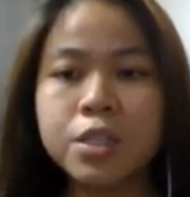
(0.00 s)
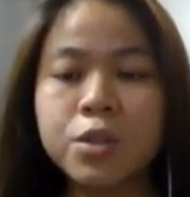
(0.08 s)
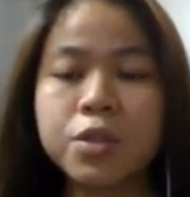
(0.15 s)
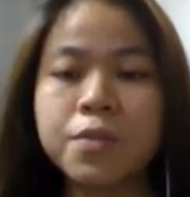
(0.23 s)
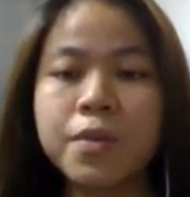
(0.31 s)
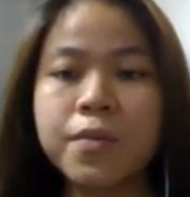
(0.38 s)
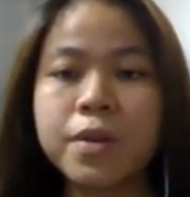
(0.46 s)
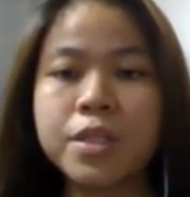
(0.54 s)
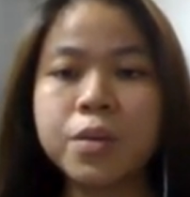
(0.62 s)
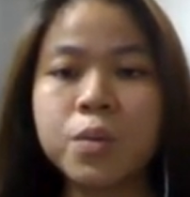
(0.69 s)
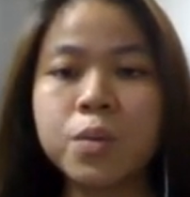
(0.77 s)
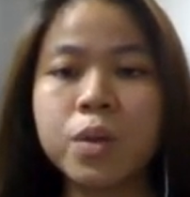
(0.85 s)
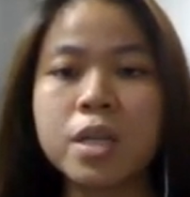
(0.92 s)
These transfer
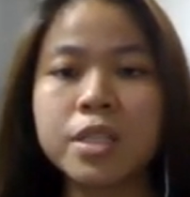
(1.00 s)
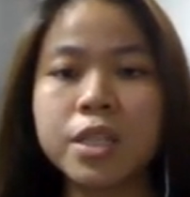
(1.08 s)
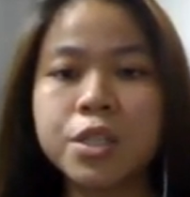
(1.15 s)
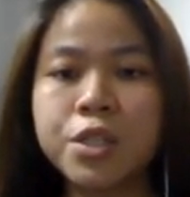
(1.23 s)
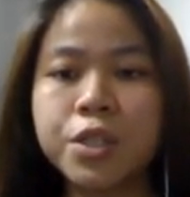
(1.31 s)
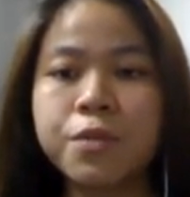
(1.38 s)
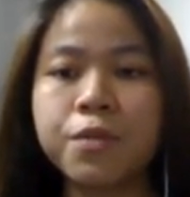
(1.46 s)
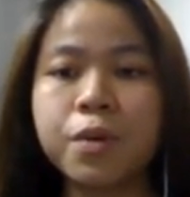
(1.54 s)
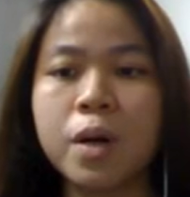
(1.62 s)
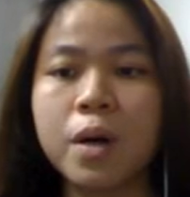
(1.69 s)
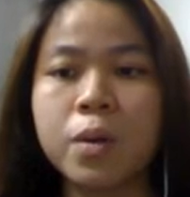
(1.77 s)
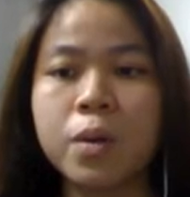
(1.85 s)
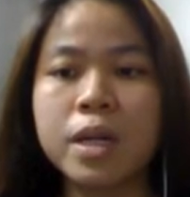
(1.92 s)
functions were essential
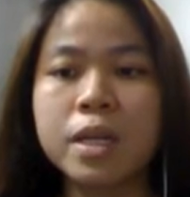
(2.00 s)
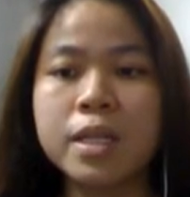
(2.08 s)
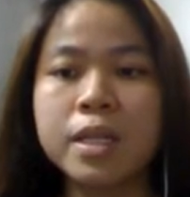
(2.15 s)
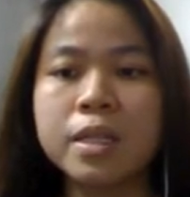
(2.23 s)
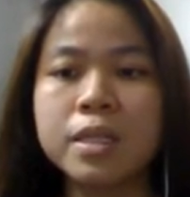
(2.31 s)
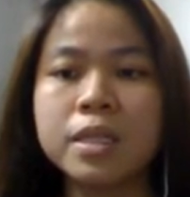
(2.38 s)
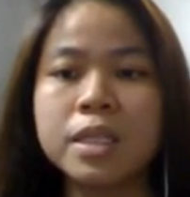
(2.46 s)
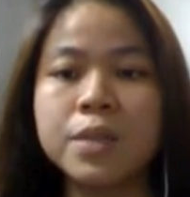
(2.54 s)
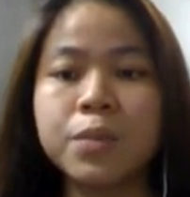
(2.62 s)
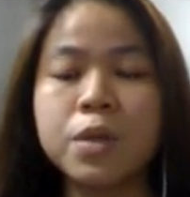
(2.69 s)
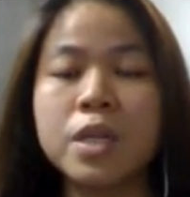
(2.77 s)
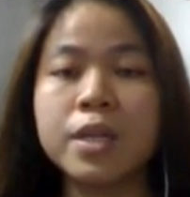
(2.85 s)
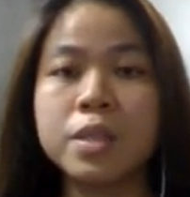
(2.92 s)
for our later
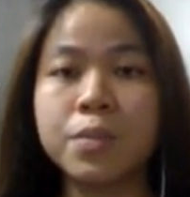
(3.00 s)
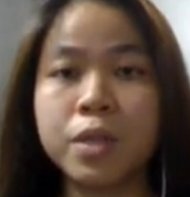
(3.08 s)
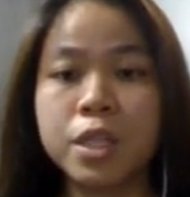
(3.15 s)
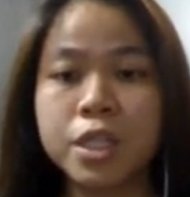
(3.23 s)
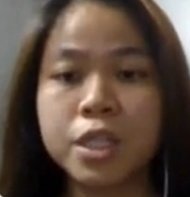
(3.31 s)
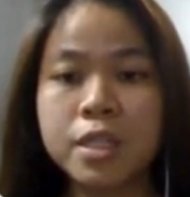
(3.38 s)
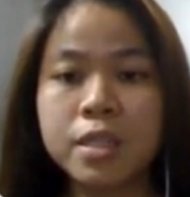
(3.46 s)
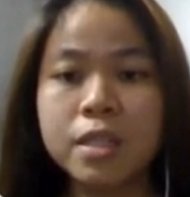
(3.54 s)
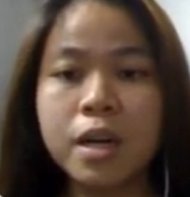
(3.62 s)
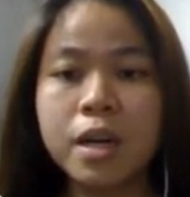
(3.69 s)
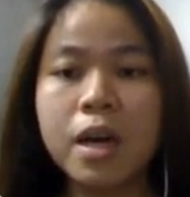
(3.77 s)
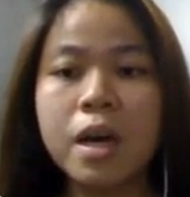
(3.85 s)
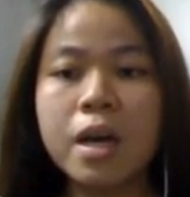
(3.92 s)
simulation